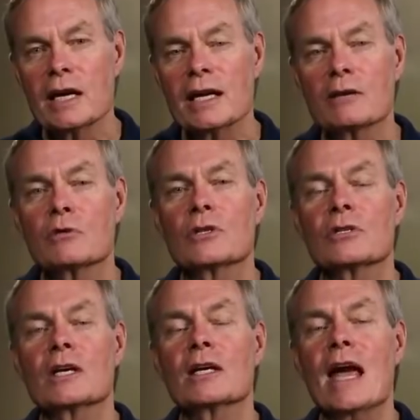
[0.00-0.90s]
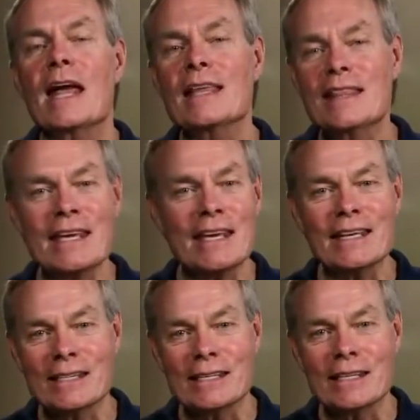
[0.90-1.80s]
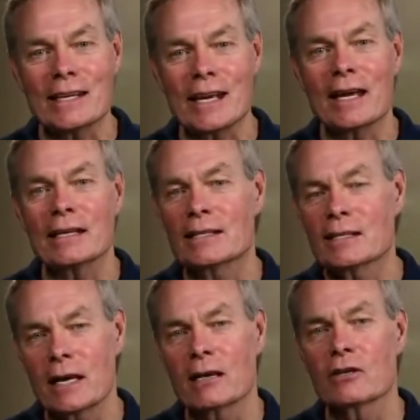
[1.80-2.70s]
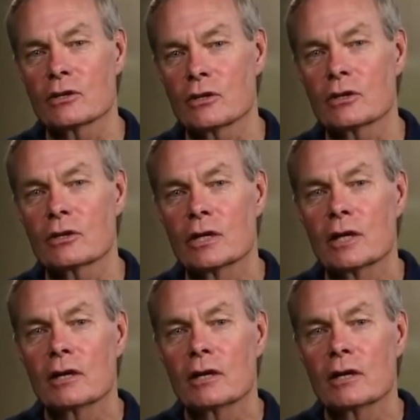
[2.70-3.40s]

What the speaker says: it was an atheistic, a secular